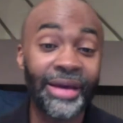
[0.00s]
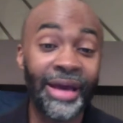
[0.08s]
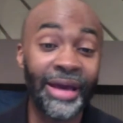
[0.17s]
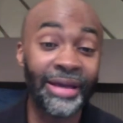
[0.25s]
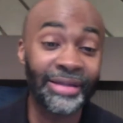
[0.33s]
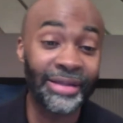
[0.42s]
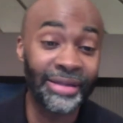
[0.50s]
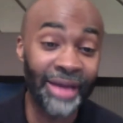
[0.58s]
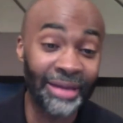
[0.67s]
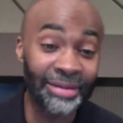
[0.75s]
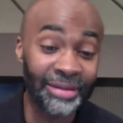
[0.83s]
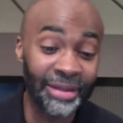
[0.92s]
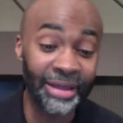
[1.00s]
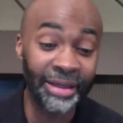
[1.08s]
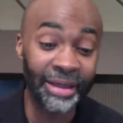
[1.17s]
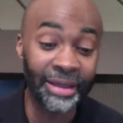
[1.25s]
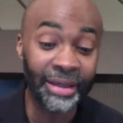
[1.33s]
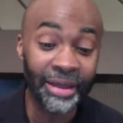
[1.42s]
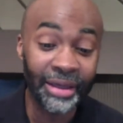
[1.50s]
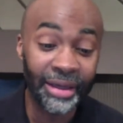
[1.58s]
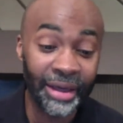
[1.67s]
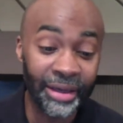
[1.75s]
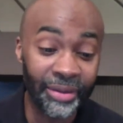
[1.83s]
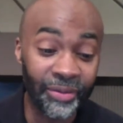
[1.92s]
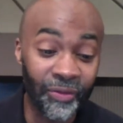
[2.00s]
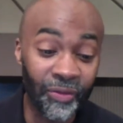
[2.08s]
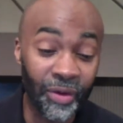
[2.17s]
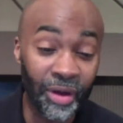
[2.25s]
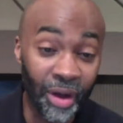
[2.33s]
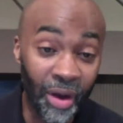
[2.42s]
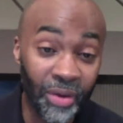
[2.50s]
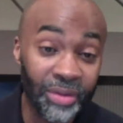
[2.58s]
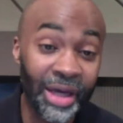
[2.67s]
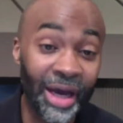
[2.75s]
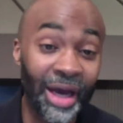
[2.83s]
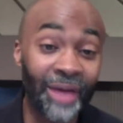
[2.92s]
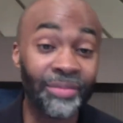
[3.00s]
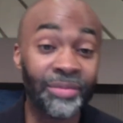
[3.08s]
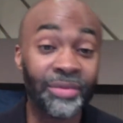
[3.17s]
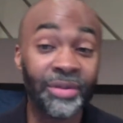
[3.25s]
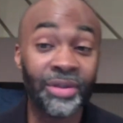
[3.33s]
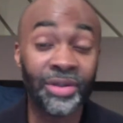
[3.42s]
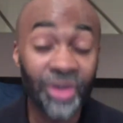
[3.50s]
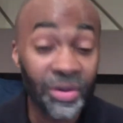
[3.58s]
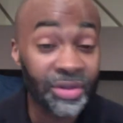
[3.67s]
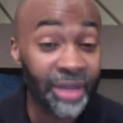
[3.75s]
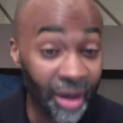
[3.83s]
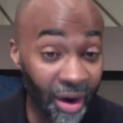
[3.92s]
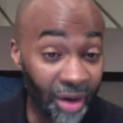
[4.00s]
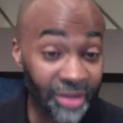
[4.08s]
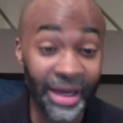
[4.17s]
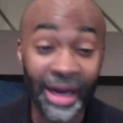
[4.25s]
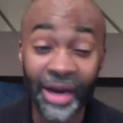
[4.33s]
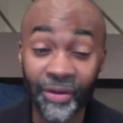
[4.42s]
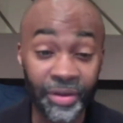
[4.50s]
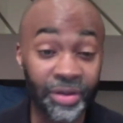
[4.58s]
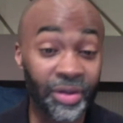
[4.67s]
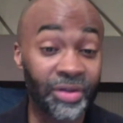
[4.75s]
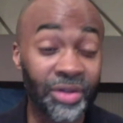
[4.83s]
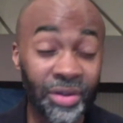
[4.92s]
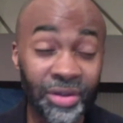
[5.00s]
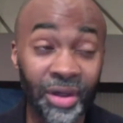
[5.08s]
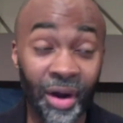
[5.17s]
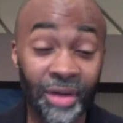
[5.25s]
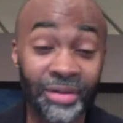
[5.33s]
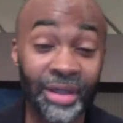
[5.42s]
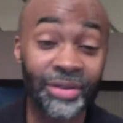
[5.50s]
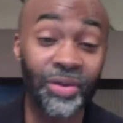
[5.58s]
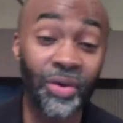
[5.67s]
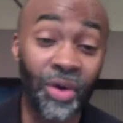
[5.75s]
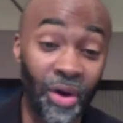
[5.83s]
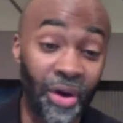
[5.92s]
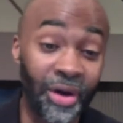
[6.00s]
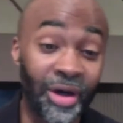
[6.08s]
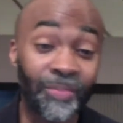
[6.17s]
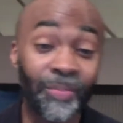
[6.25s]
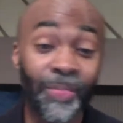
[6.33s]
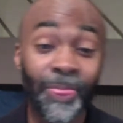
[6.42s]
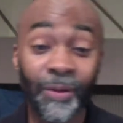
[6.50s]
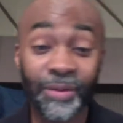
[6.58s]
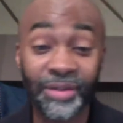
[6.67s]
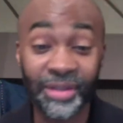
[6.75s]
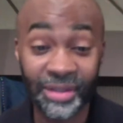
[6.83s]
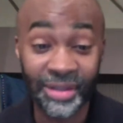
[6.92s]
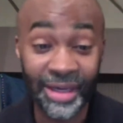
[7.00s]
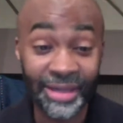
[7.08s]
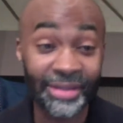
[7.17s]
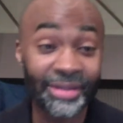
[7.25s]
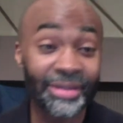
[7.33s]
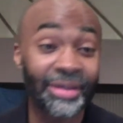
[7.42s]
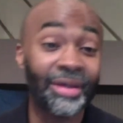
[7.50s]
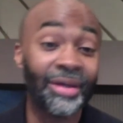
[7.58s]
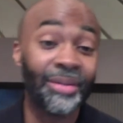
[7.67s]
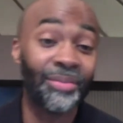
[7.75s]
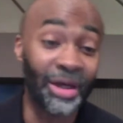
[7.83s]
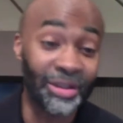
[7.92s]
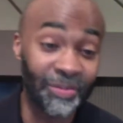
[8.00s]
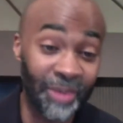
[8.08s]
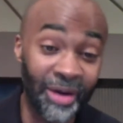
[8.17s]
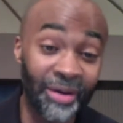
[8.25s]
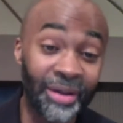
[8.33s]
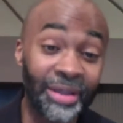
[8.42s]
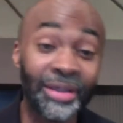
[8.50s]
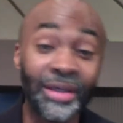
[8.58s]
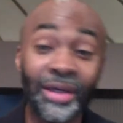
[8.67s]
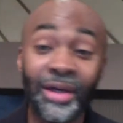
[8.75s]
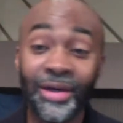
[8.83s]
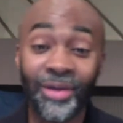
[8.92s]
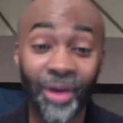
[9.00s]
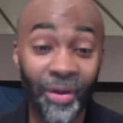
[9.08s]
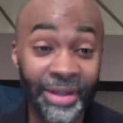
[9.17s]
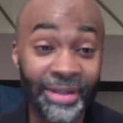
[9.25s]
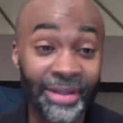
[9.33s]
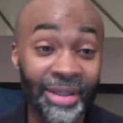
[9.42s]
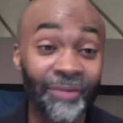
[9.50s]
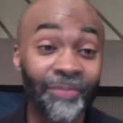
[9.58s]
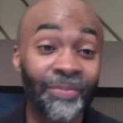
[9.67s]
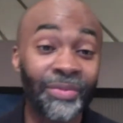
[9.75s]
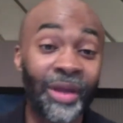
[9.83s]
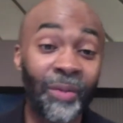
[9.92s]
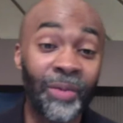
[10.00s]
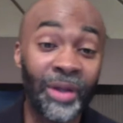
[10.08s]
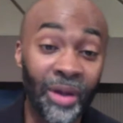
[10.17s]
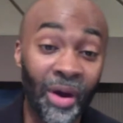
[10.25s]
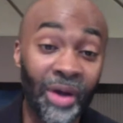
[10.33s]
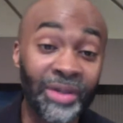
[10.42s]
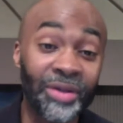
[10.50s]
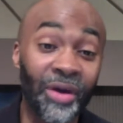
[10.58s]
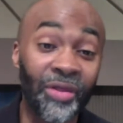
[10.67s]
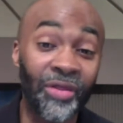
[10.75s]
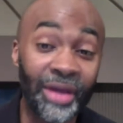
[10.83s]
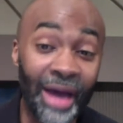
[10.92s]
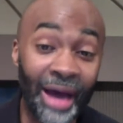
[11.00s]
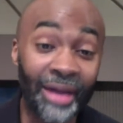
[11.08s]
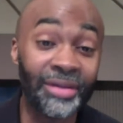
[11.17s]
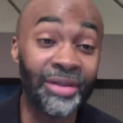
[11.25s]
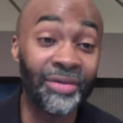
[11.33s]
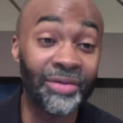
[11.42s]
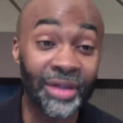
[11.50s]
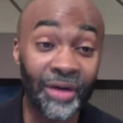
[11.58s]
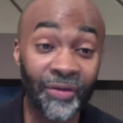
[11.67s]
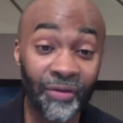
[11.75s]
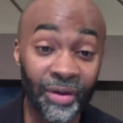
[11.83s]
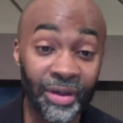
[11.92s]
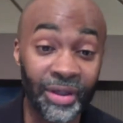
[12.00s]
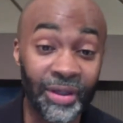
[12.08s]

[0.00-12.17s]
And it's not, and for a long time, the church at large, not every church at large, got so caught up on success, prosperity, and all that stuff that we lost our theology of suffering.